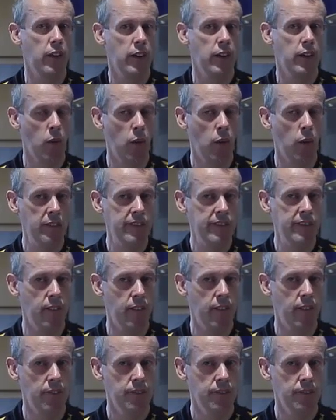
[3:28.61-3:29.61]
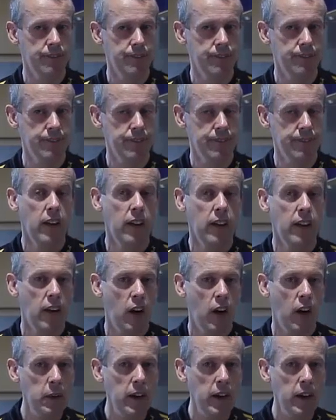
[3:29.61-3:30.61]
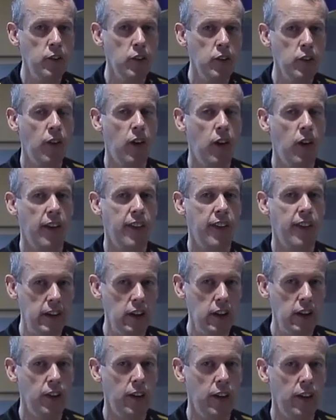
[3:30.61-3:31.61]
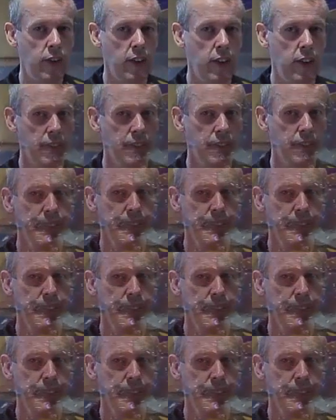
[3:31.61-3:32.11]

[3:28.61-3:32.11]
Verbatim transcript: than it was before. I've been Andrew Fryer, thank you for listening.